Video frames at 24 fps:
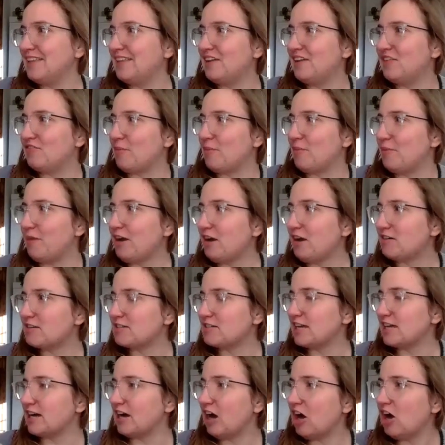and then from there i
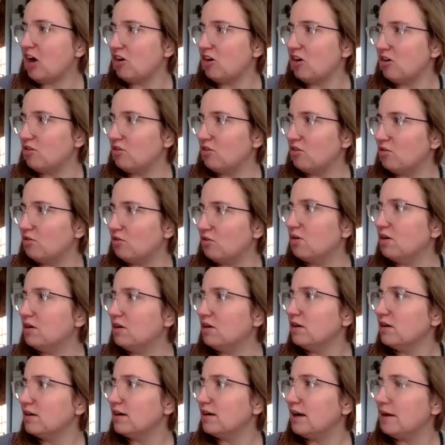was like
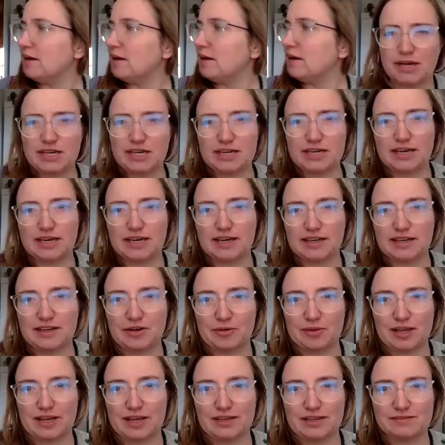oh i'm making you
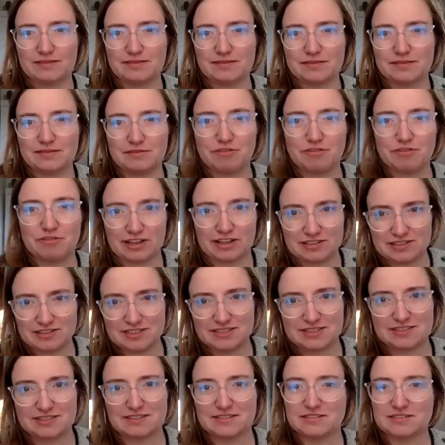know like
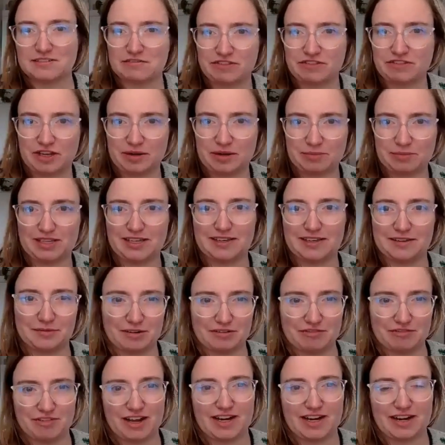friends family
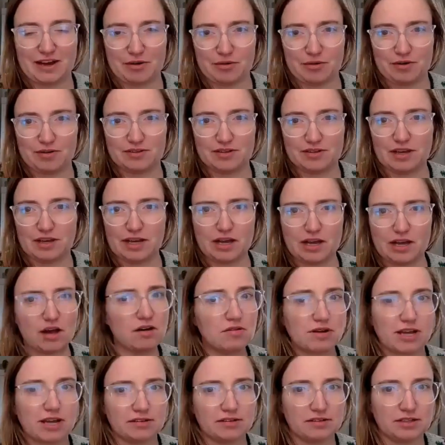would find out like
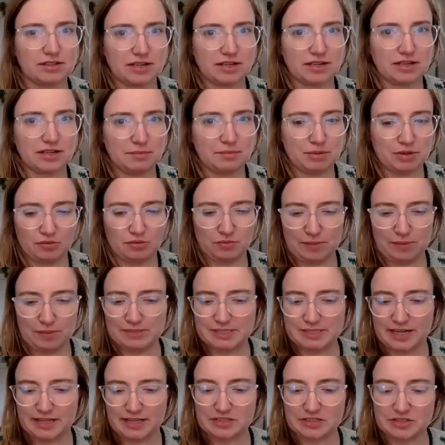oh carolyn can build
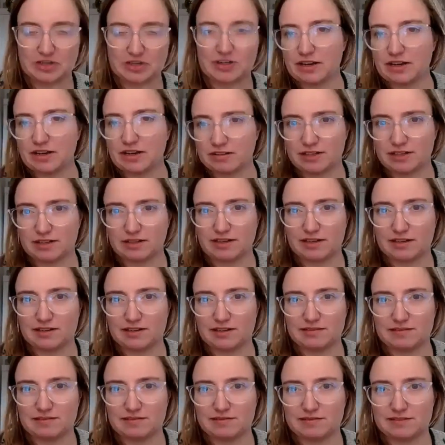websites or carolyn
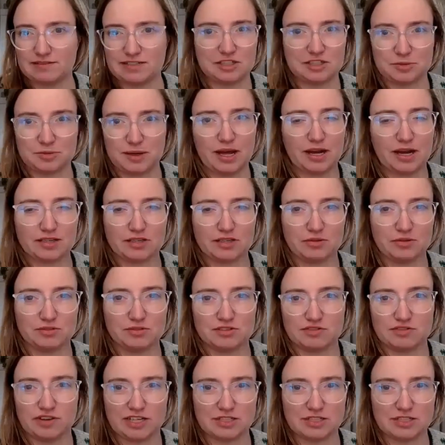can teach me how to
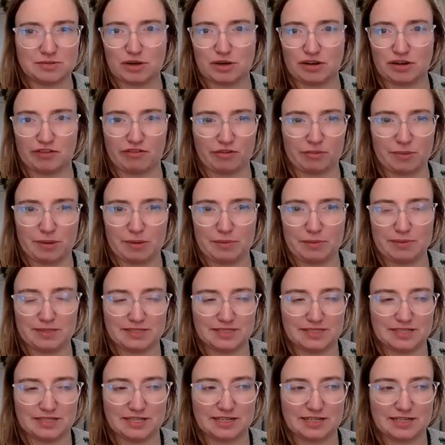use facebook for my
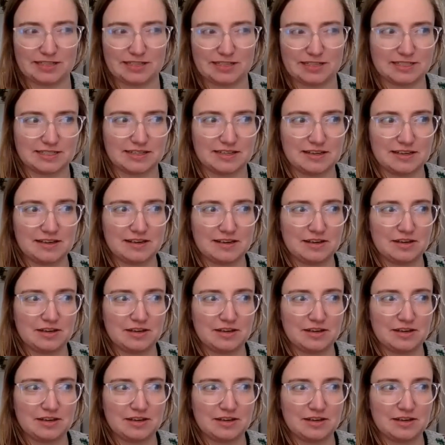business